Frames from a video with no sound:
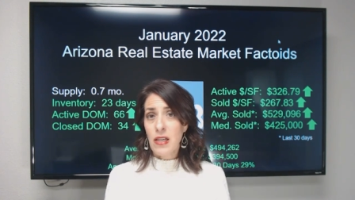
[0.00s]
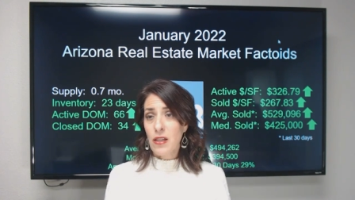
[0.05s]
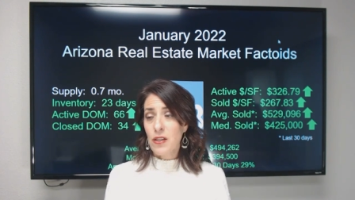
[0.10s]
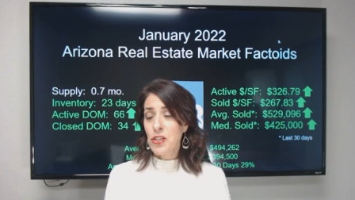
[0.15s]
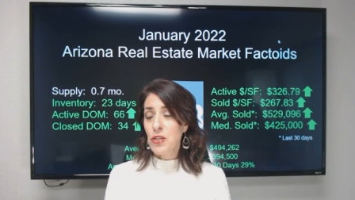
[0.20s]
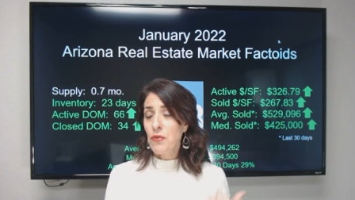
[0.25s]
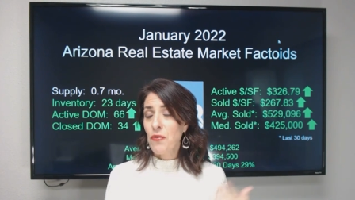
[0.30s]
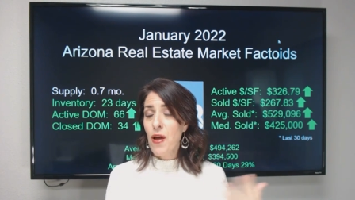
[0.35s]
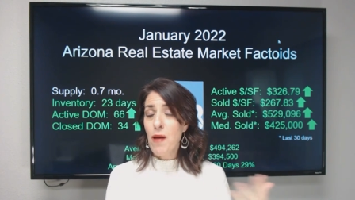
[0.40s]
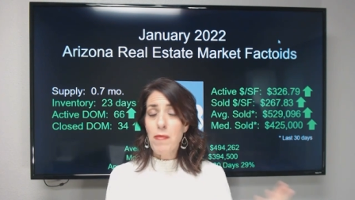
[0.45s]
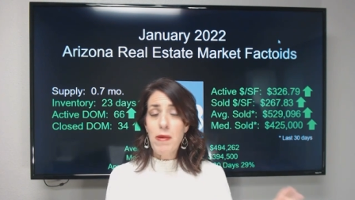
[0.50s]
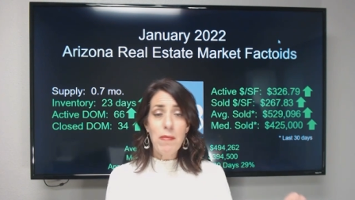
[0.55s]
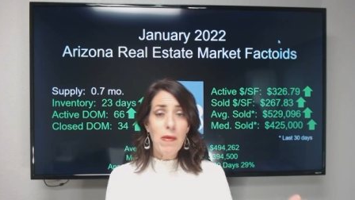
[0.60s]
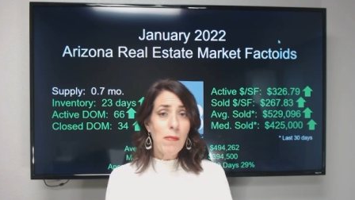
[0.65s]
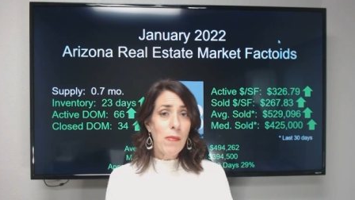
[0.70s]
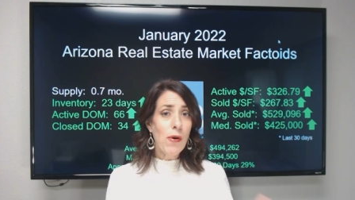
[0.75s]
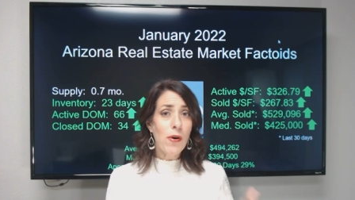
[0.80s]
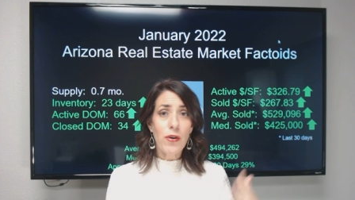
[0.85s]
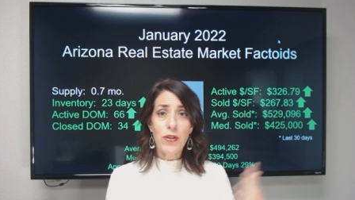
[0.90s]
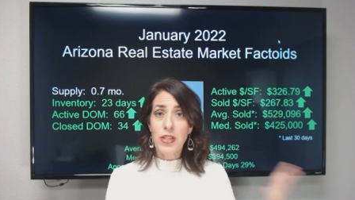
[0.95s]
sell it to a
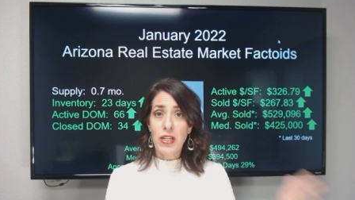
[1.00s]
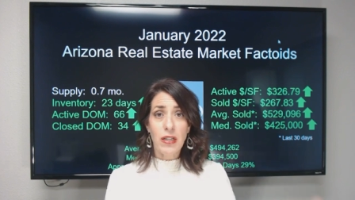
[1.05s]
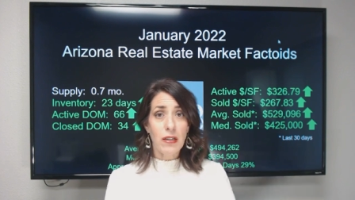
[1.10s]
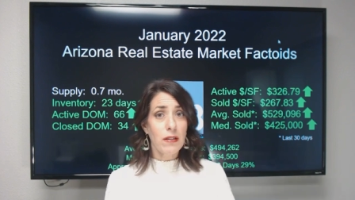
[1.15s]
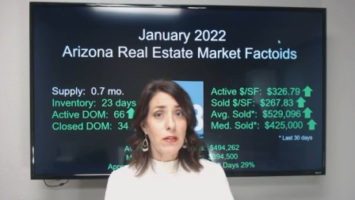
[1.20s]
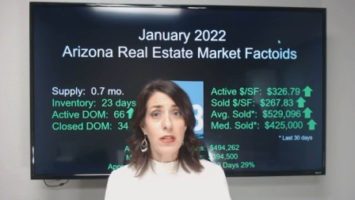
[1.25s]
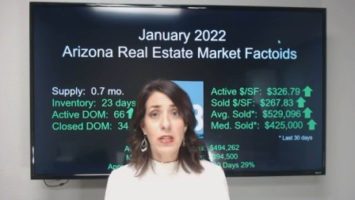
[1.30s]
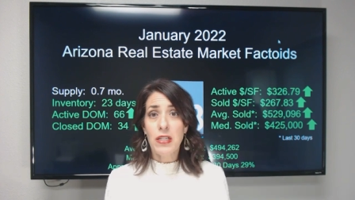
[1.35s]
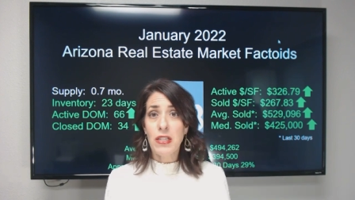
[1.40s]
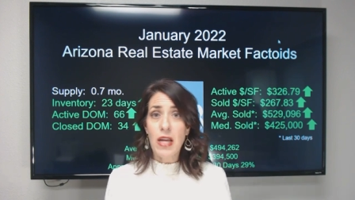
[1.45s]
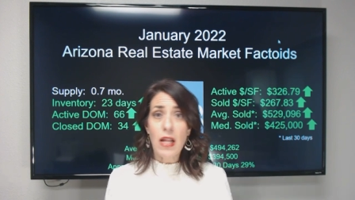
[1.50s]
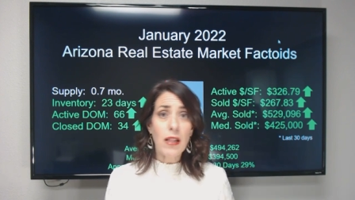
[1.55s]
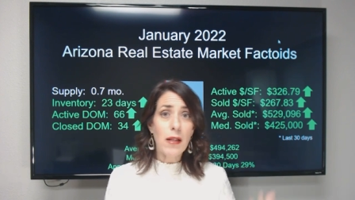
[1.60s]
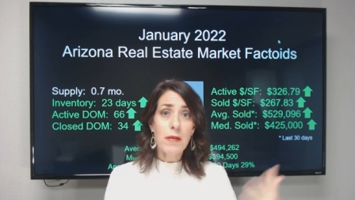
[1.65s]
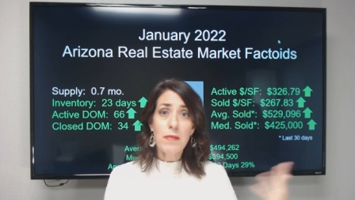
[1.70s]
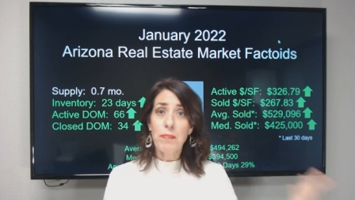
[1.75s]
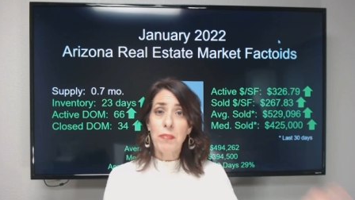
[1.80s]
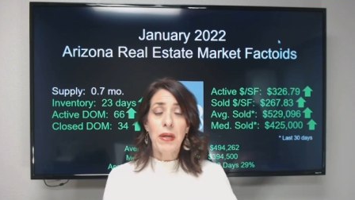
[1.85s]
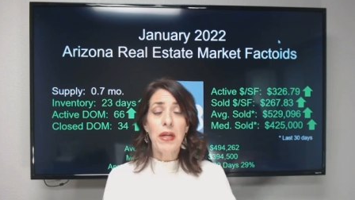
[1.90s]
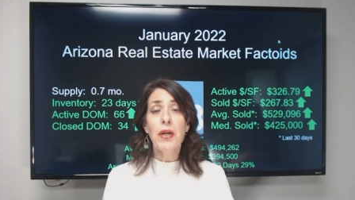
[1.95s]
family member or to
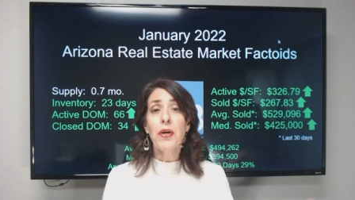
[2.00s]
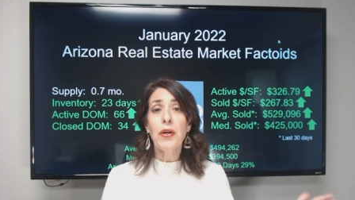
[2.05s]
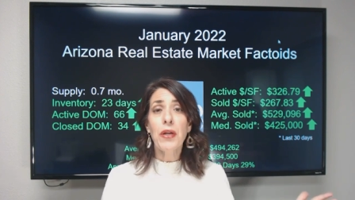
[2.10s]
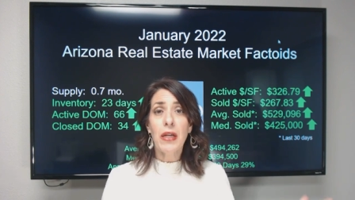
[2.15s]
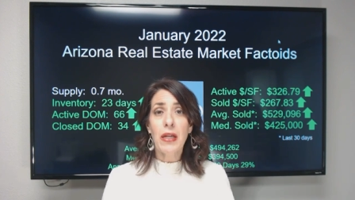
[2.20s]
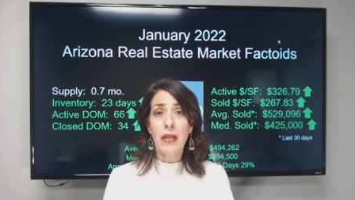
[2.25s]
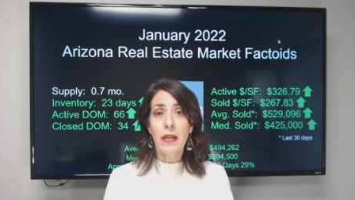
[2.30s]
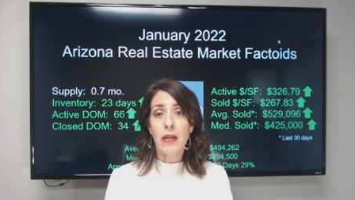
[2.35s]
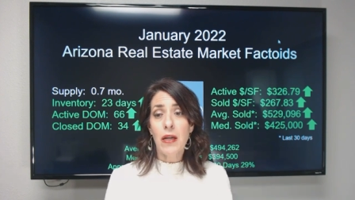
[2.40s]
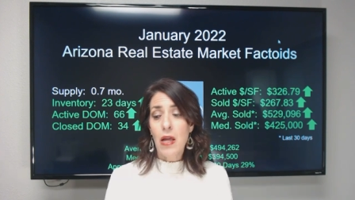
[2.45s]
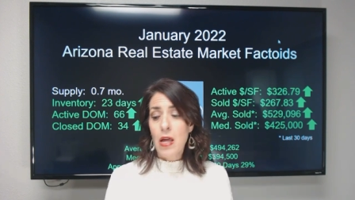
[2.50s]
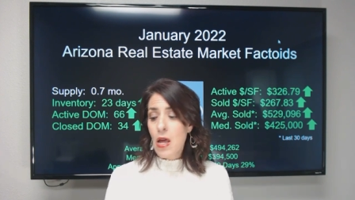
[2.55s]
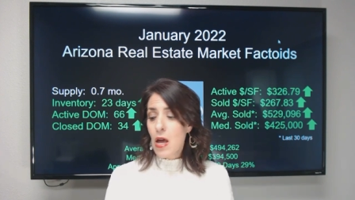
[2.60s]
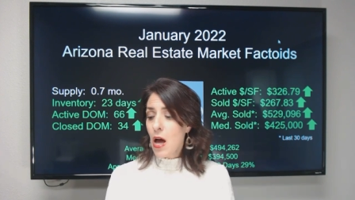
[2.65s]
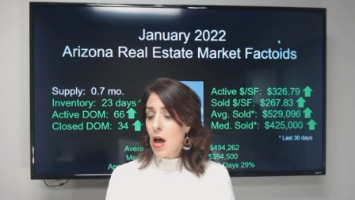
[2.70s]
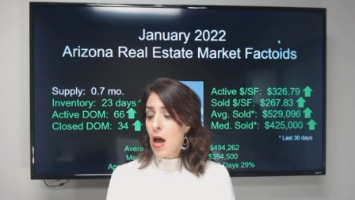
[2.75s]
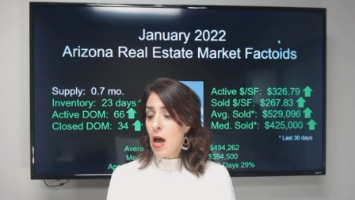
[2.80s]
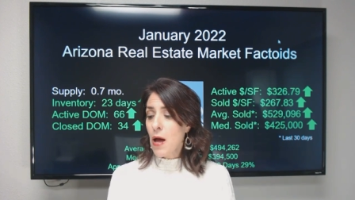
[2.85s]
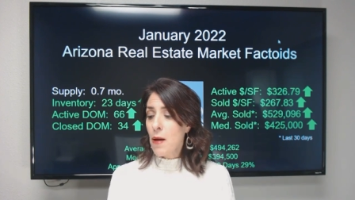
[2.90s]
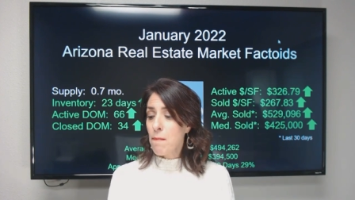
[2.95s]
sell it, period.